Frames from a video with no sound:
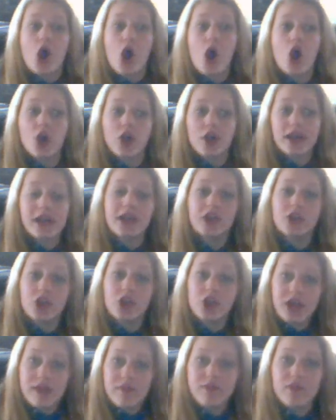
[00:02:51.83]
hurting and
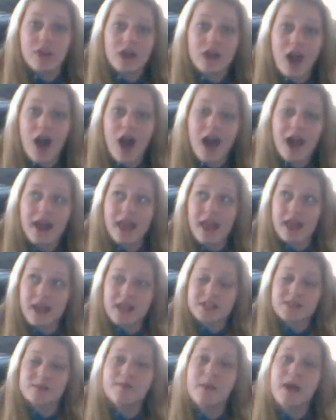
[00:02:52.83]
looking for God, and
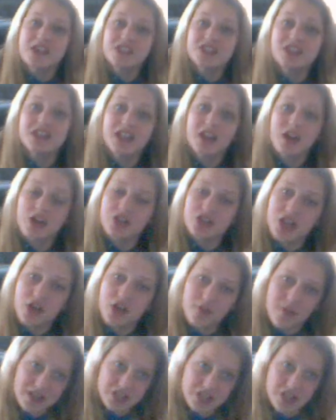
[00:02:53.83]
especially in our
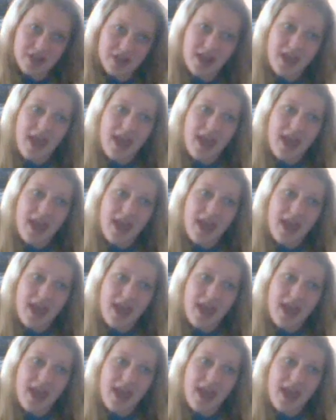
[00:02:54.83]
generation.